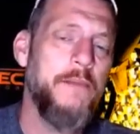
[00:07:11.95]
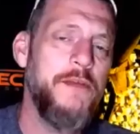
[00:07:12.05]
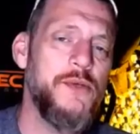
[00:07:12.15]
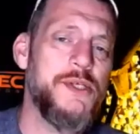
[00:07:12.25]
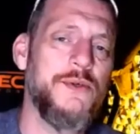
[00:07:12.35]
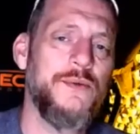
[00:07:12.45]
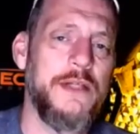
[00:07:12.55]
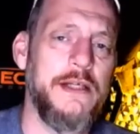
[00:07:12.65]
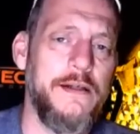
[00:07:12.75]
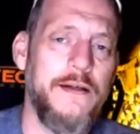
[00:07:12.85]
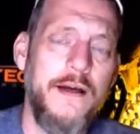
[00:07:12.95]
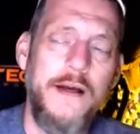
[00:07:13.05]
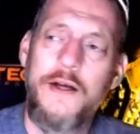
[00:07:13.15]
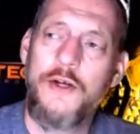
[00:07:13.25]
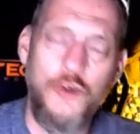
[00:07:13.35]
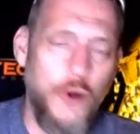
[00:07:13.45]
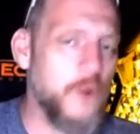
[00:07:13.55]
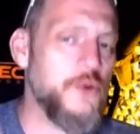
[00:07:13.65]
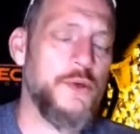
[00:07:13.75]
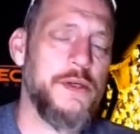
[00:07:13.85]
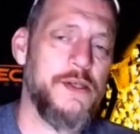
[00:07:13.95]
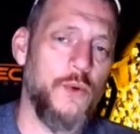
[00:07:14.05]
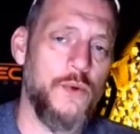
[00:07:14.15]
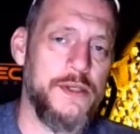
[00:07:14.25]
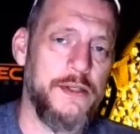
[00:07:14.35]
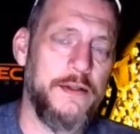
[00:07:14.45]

I'm used to the grocery stores